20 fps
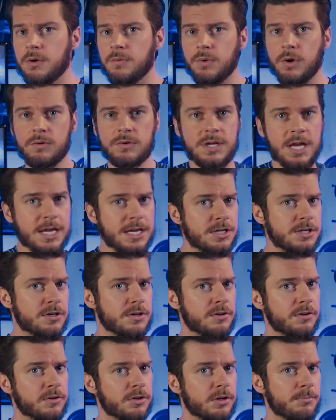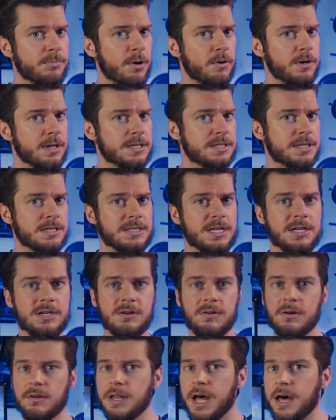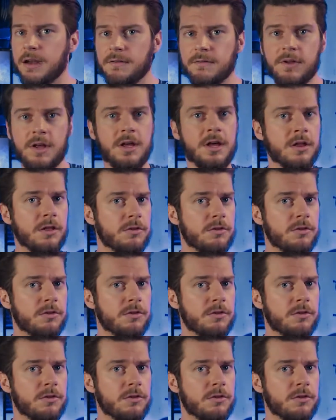rotational components because they do a lot of